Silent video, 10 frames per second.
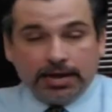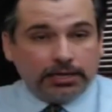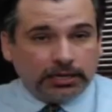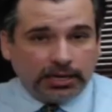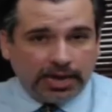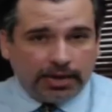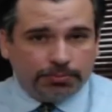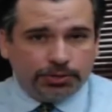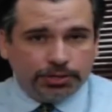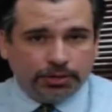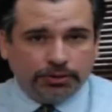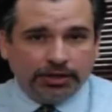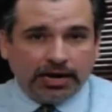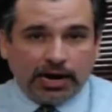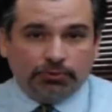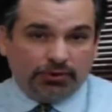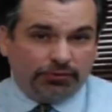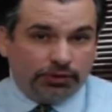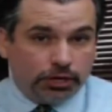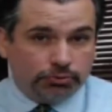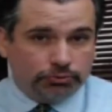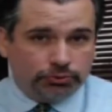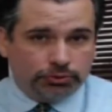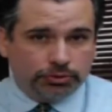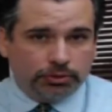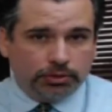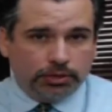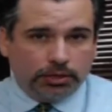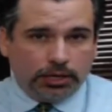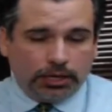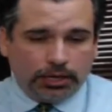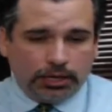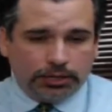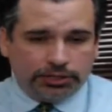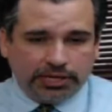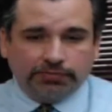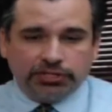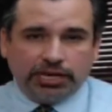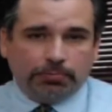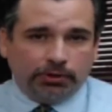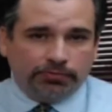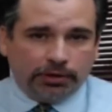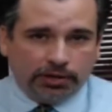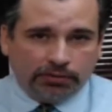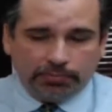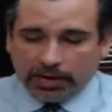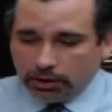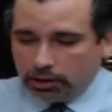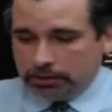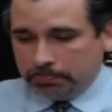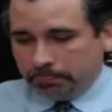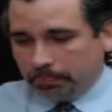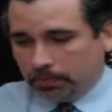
claimed that I refused to give a sample of my urine,